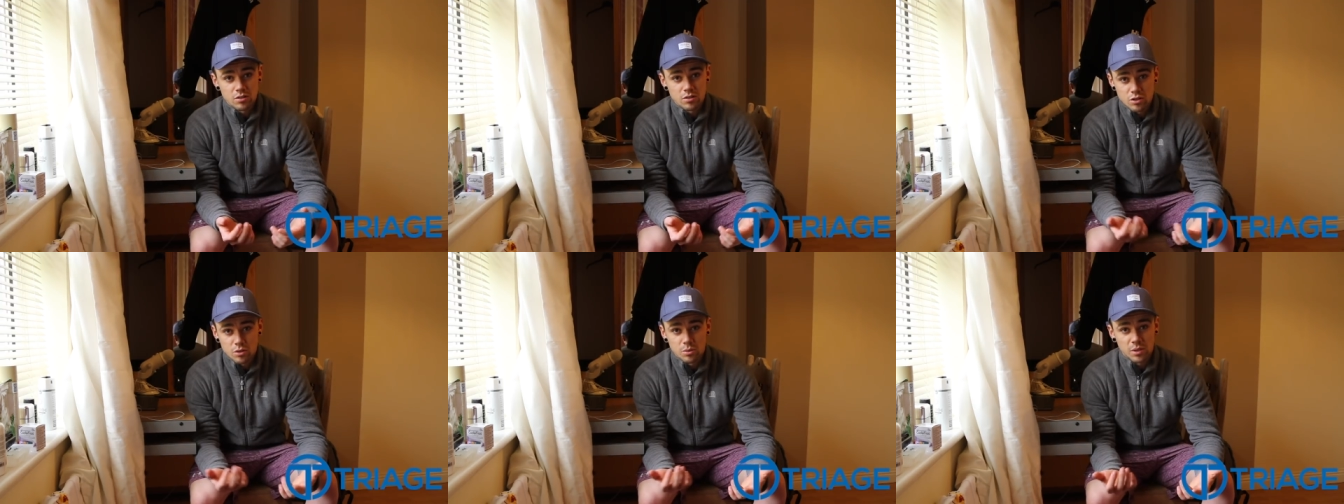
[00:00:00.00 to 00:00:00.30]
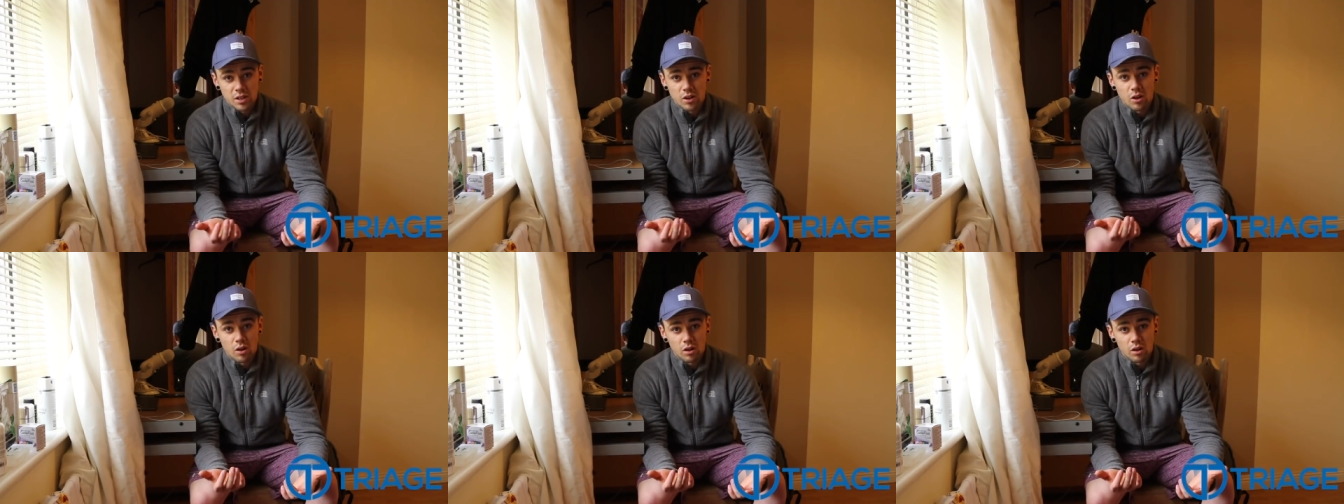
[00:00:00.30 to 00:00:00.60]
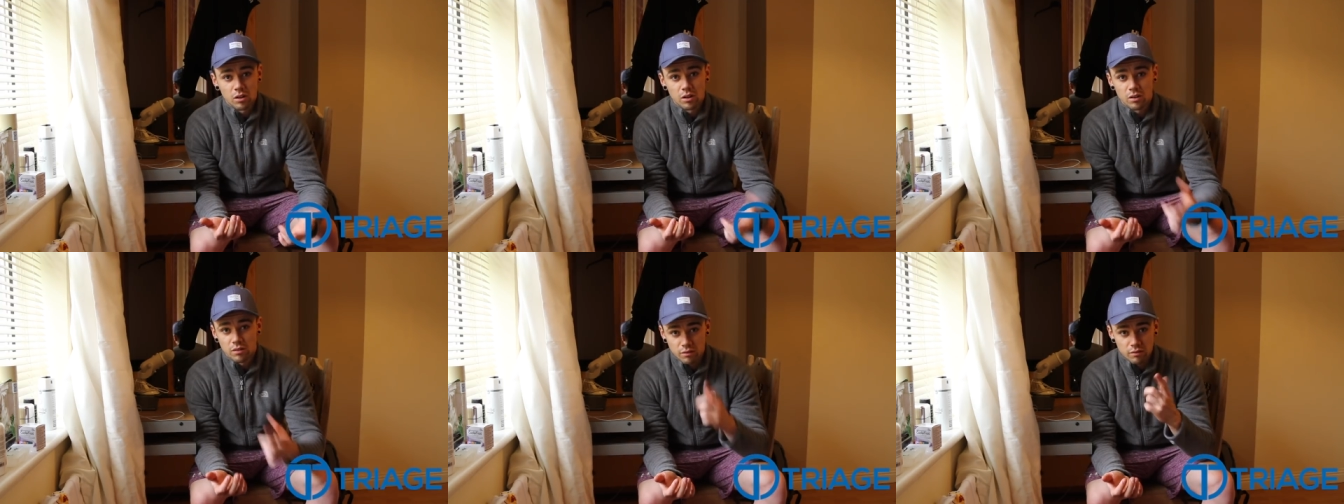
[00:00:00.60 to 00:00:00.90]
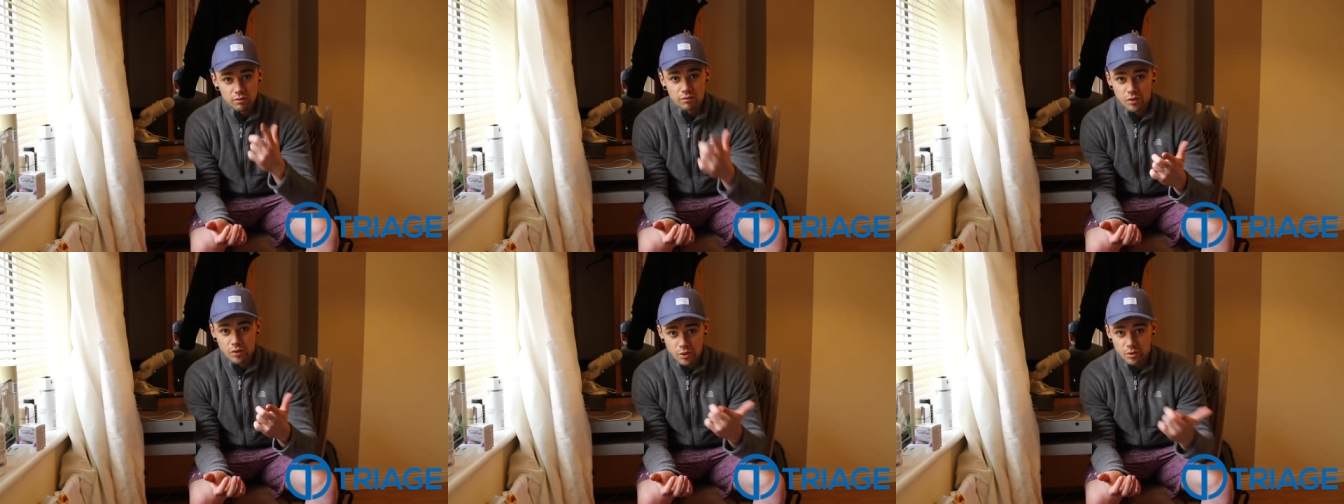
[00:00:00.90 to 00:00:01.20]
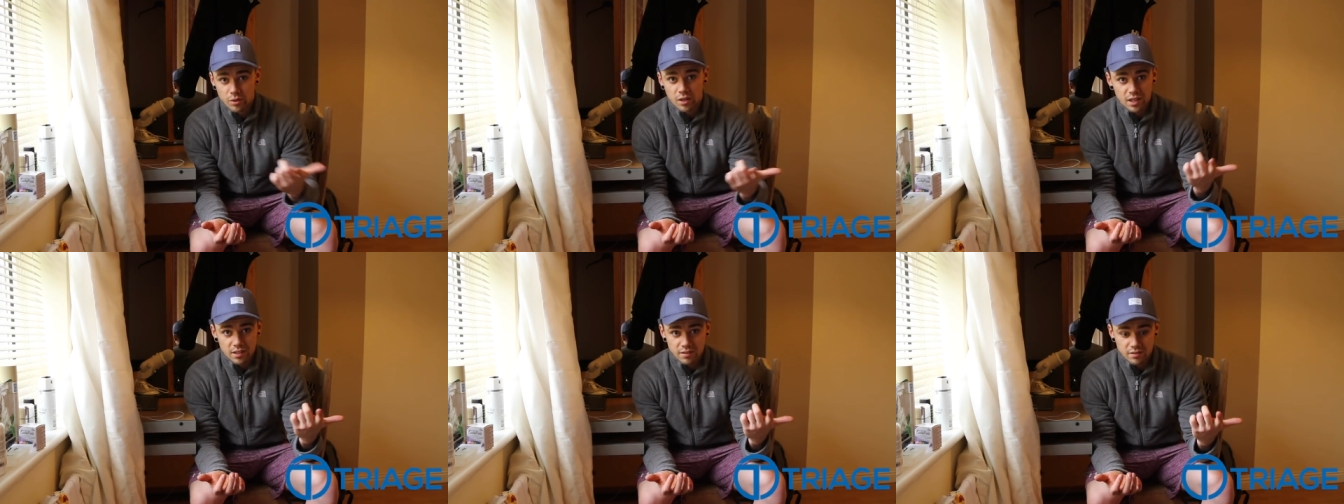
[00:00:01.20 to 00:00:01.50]
doing it all for
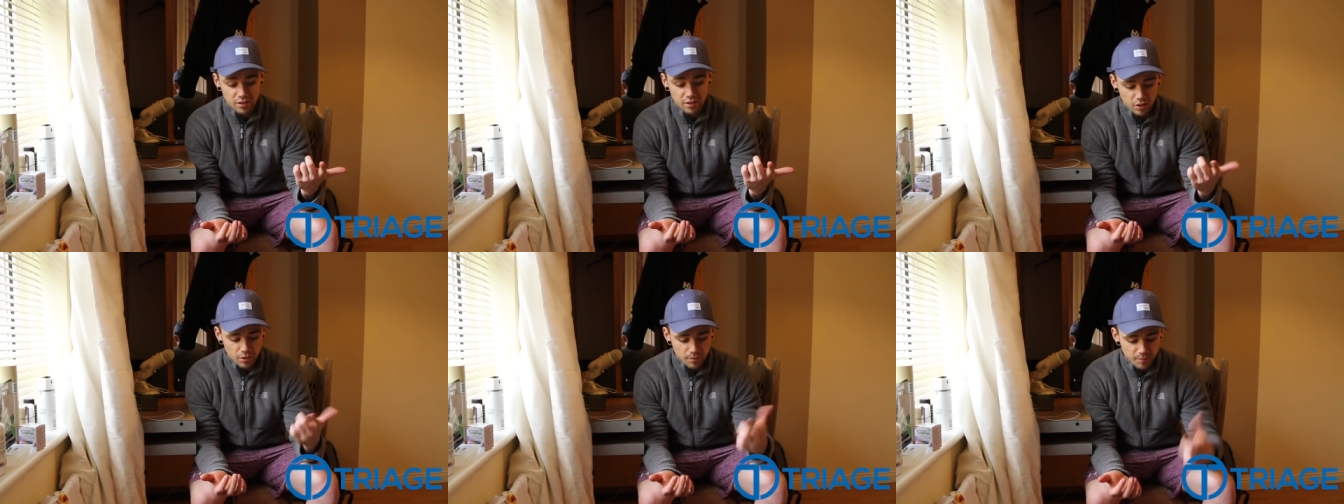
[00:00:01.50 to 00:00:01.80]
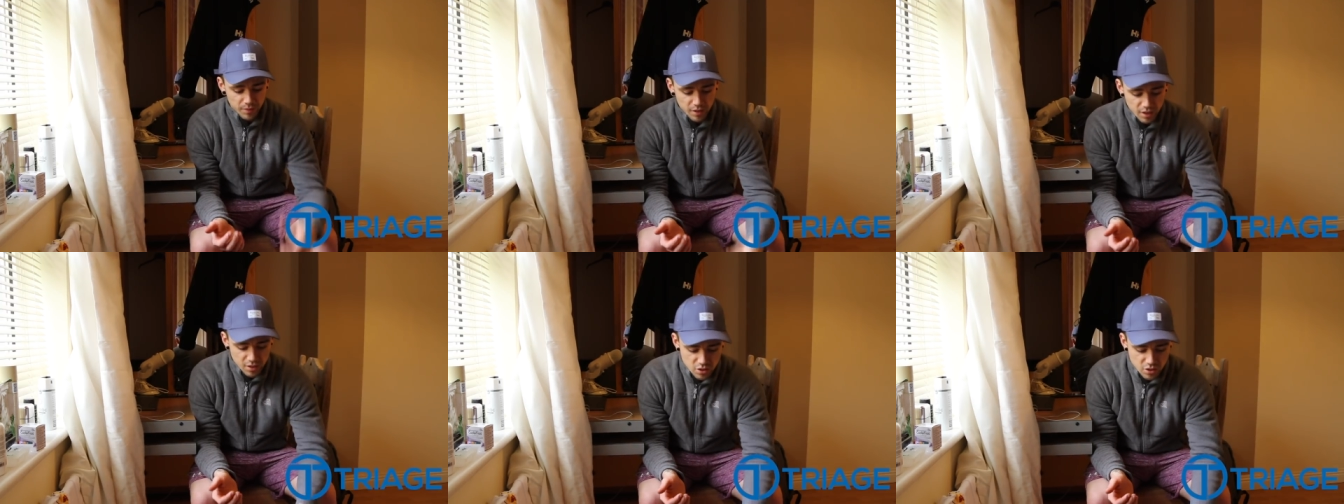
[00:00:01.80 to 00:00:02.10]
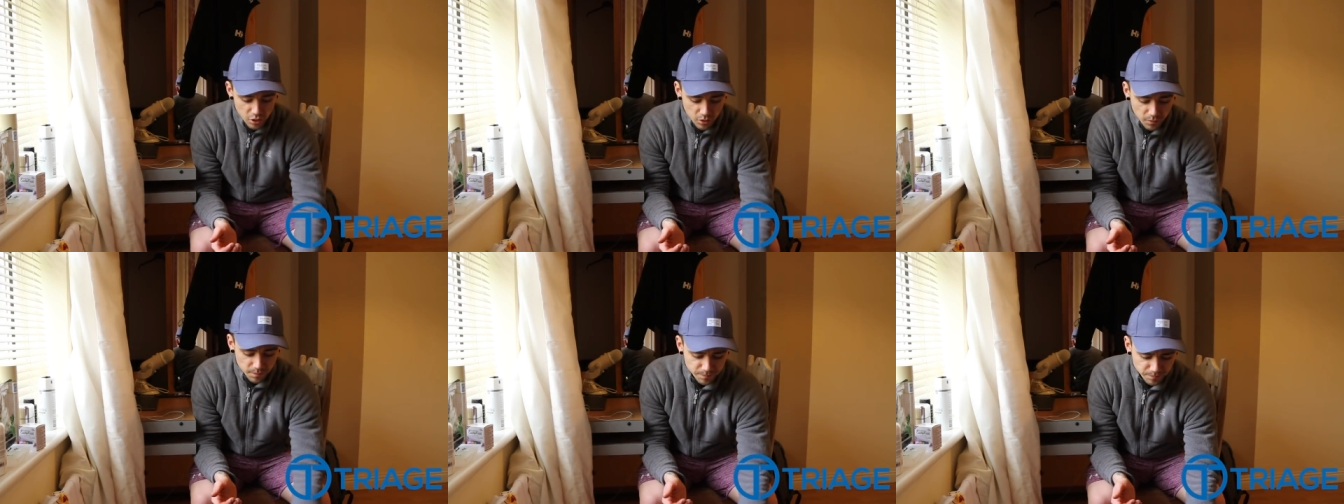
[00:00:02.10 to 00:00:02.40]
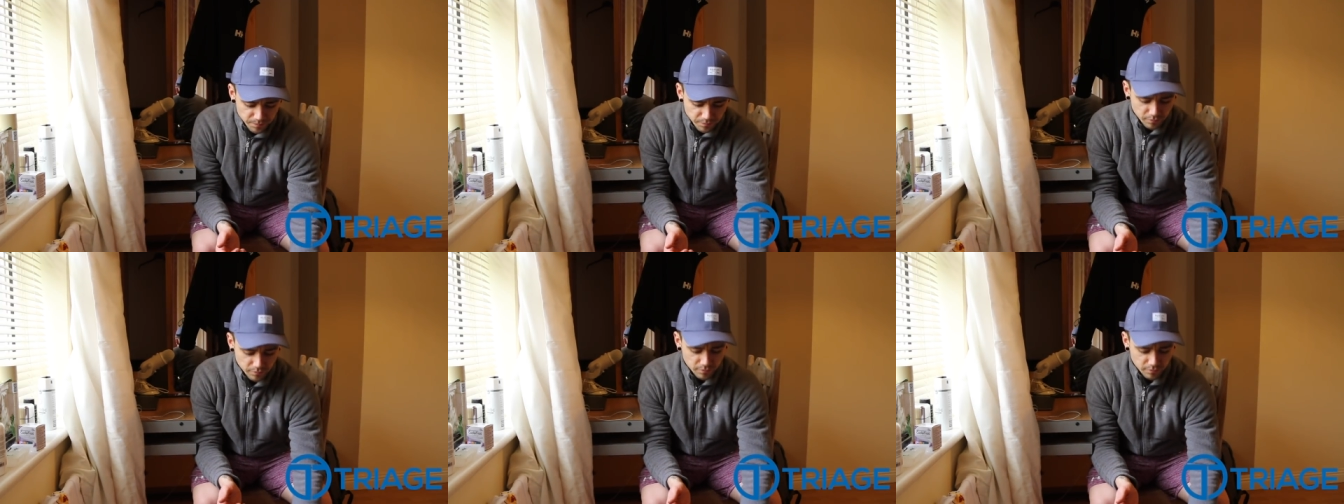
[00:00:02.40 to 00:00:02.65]
you guys, you know. So